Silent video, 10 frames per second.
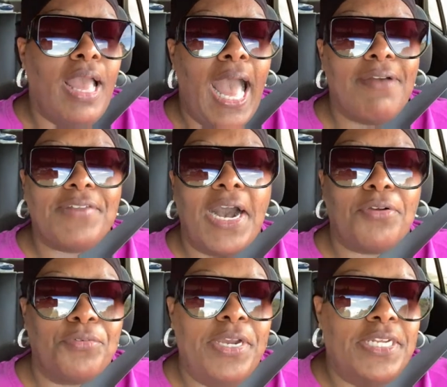I've
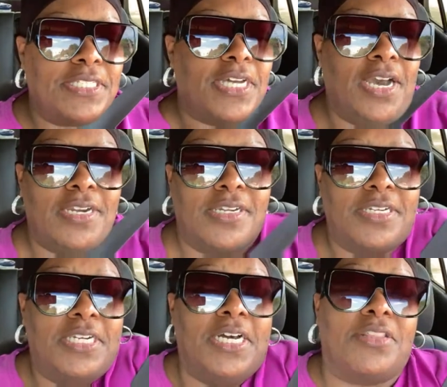already started
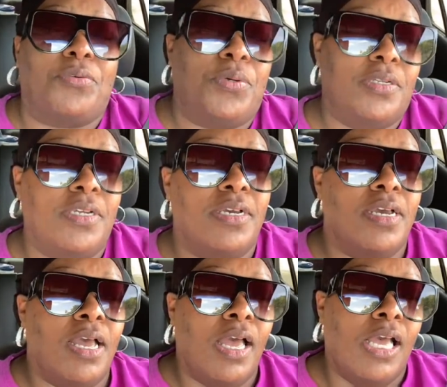another one
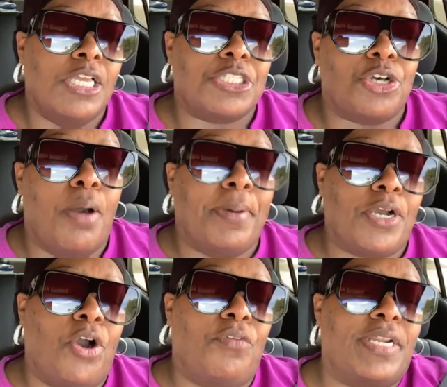so I'm going to
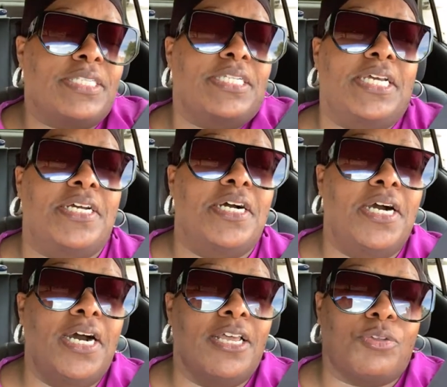go over there to that
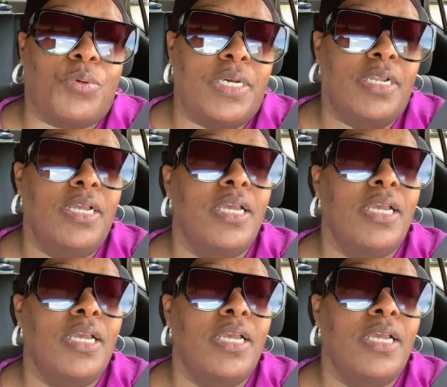other one.